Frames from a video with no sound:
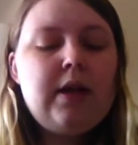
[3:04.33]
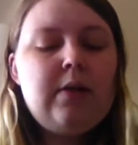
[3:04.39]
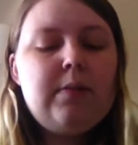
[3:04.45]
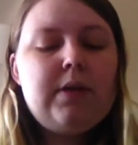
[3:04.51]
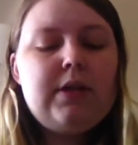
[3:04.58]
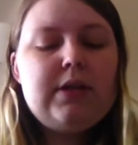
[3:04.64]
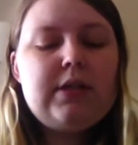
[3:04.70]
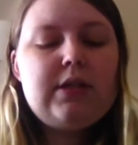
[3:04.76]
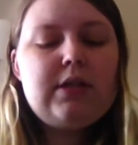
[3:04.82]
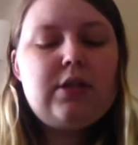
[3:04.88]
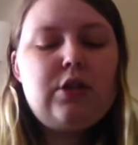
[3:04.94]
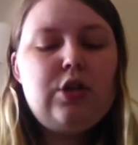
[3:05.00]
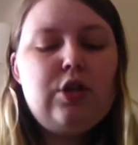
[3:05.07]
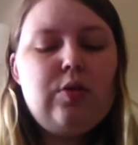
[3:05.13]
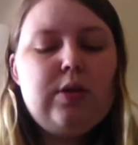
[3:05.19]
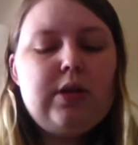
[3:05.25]
But this is a
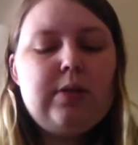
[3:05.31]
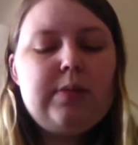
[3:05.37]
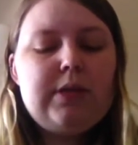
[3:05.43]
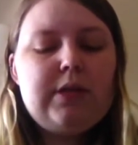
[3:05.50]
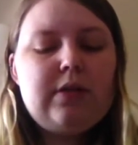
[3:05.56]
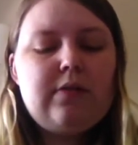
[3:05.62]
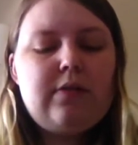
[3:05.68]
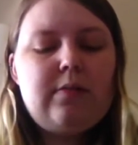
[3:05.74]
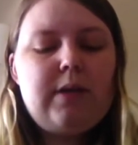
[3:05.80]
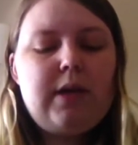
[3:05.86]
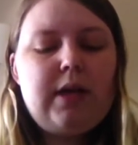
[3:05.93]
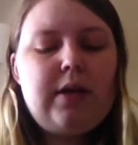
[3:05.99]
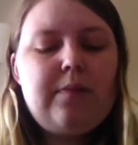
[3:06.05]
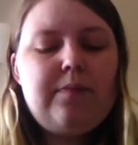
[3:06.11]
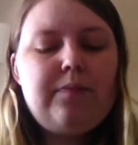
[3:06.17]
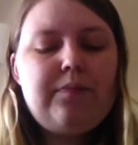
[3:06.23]
newer lipstick for
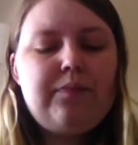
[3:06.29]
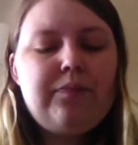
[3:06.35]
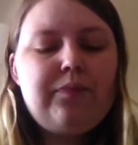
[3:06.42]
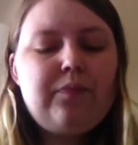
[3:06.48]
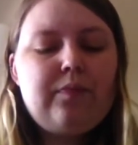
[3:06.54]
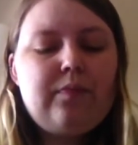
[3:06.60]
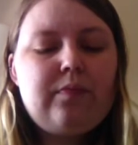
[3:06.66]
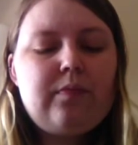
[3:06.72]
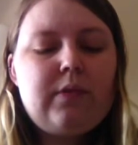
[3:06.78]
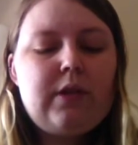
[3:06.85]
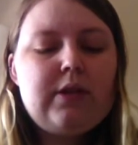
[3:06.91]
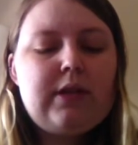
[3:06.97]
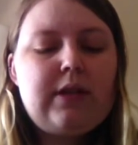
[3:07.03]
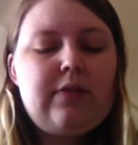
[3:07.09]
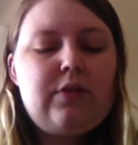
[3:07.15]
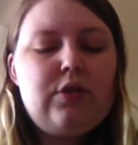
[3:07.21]
me,
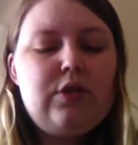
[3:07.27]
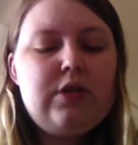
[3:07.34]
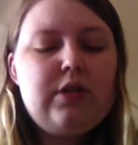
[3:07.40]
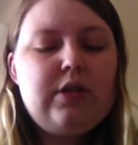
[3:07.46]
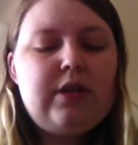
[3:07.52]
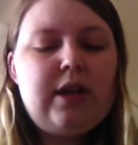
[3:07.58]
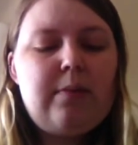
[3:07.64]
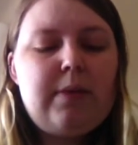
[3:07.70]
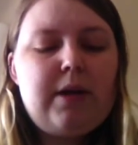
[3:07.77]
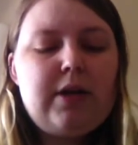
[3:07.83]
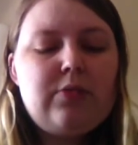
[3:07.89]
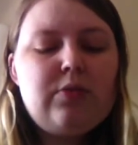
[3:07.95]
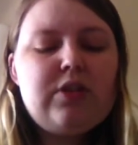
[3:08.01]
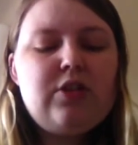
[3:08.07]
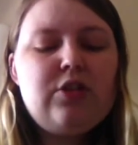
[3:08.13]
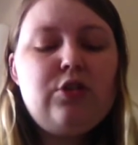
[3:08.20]
because I haven't used it that much.
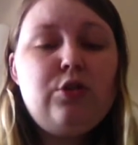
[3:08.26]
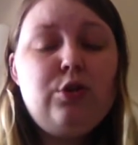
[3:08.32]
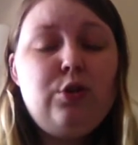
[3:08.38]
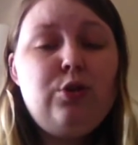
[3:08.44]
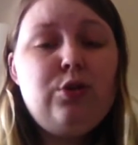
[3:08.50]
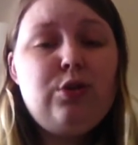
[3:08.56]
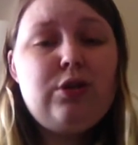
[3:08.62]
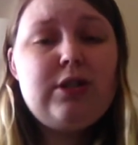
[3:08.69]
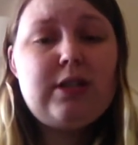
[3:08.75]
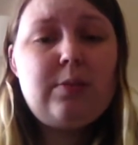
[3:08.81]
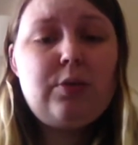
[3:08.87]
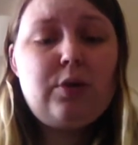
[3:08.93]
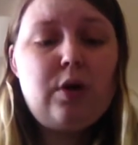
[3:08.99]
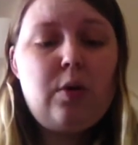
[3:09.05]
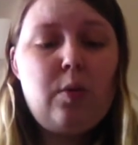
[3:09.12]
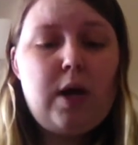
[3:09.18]
Well, it's not new because I
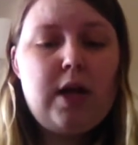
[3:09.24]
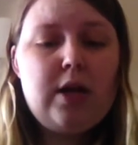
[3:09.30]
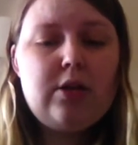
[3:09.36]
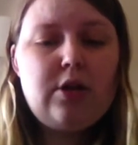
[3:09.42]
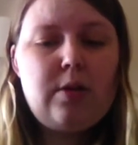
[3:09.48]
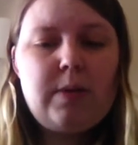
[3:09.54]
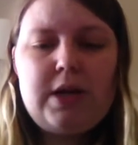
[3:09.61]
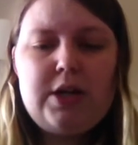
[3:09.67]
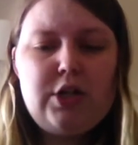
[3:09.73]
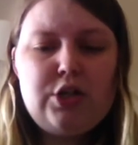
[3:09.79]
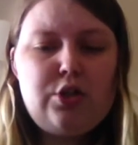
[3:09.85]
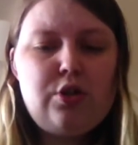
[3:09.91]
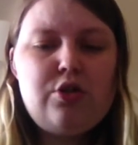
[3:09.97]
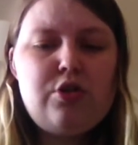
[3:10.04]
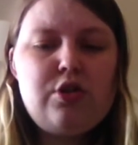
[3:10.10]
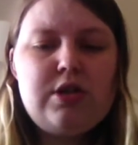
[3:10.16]
bought it a while ago, but I just
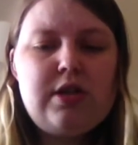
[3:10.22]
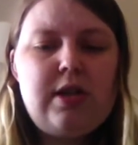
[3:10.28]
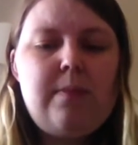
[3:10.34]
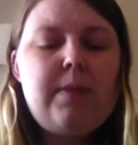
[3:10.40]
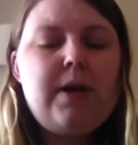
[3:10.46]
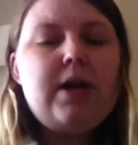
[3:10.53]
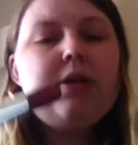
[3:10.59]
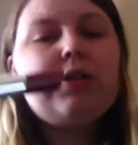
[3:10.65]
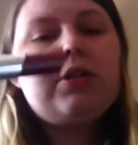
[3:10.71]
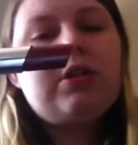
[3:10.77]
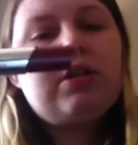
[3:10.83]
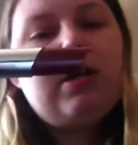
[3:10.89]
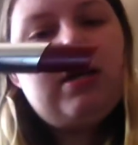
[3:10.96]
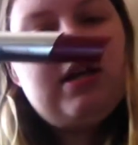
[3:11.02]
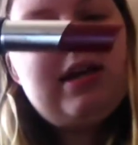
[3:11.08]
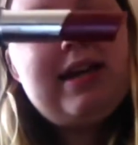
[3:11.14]
don't use it that much.
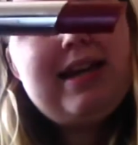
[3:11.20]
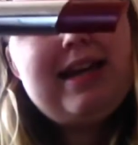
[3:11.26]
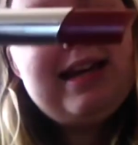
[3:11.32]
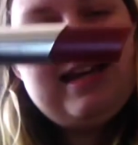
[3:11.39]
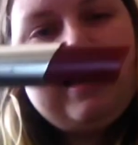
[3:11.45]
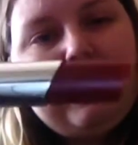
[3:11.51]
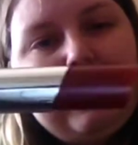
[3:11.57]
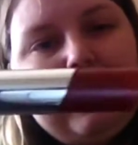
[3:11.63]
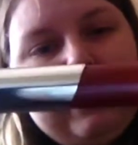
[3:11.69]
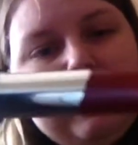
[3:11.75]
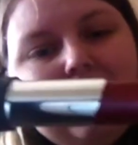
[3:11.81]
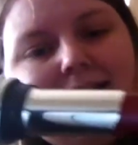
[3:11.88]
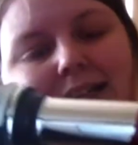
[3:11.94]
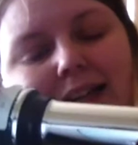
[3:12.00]
It is